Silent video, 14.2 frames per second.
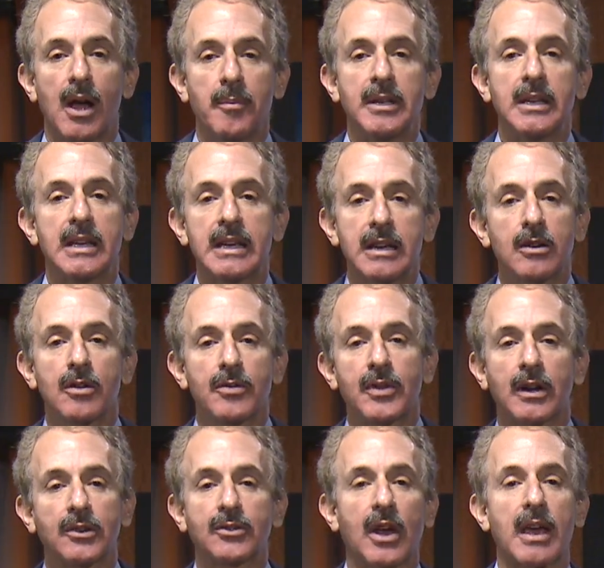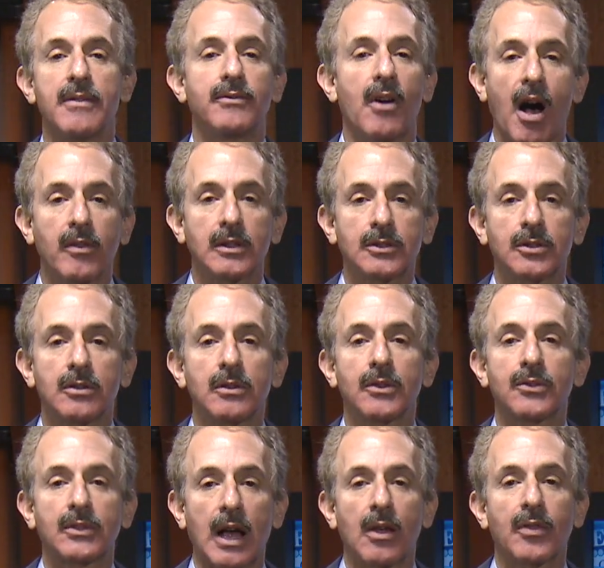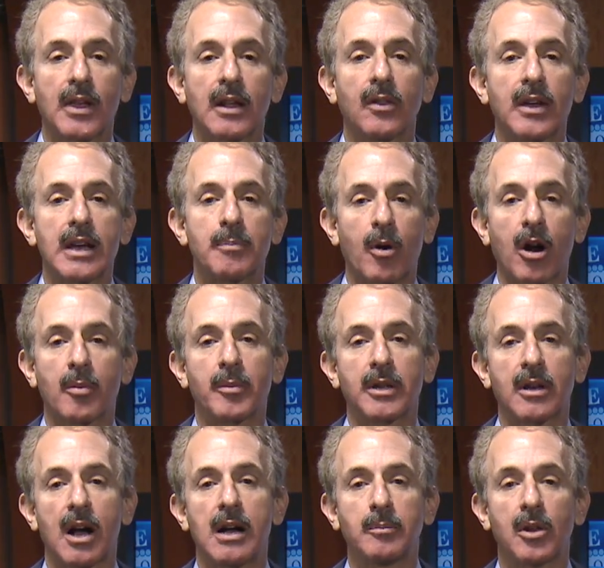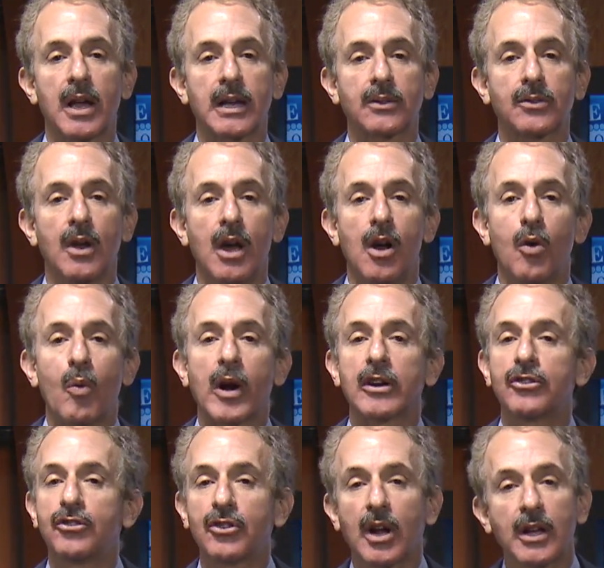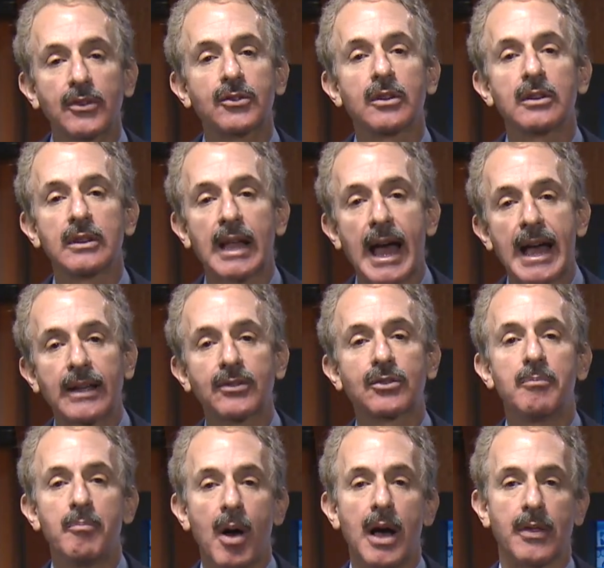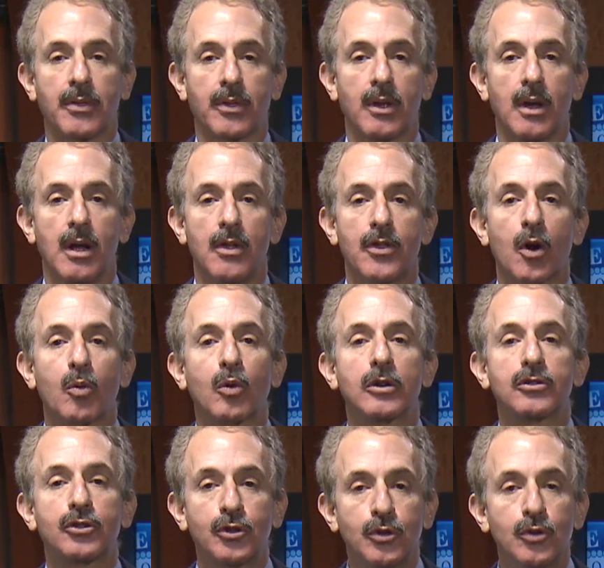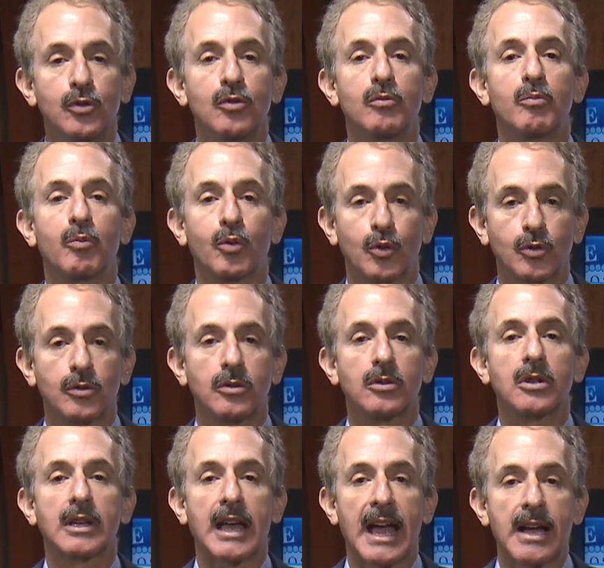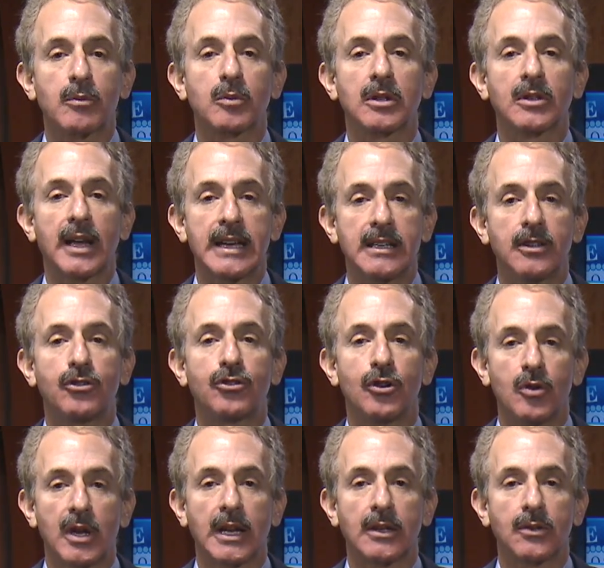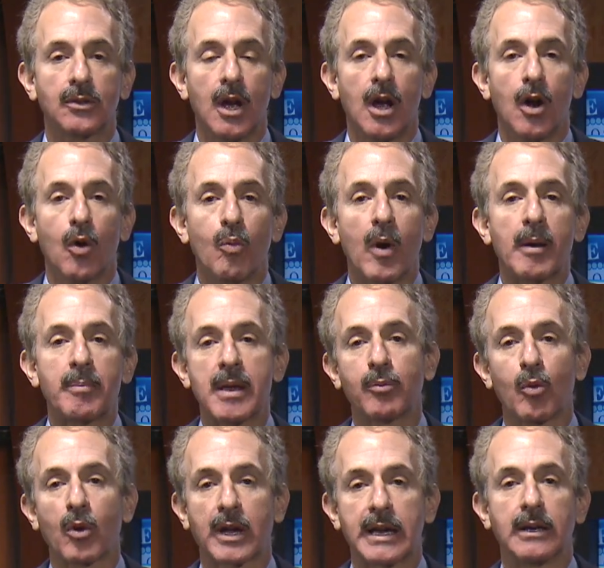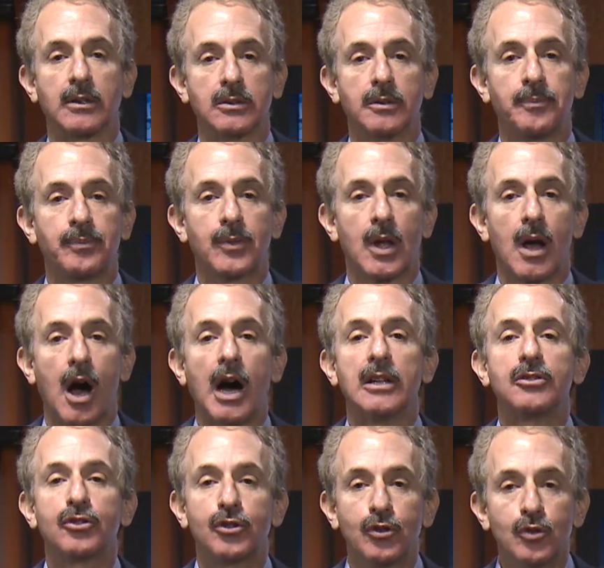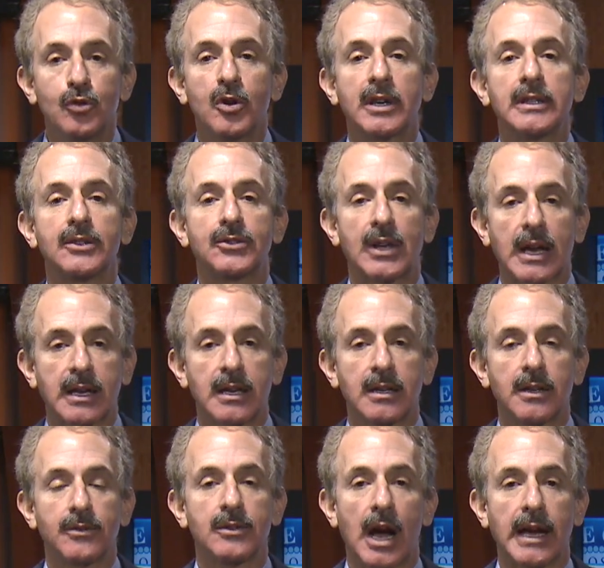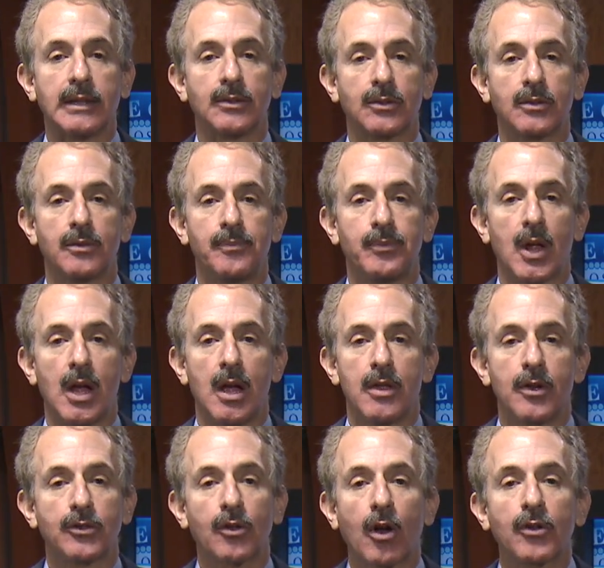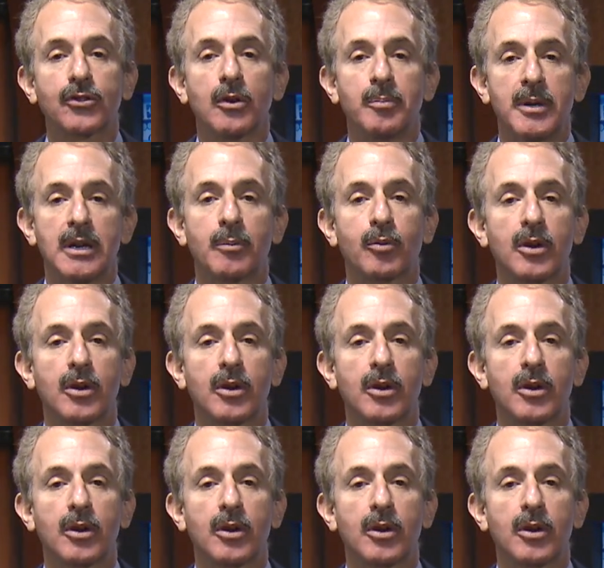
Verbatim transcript: I mean, here there's a volatile South LA apartment complex where just last month there were two brutal gang related shootings where people were killed on two consecutive nights. There's also been a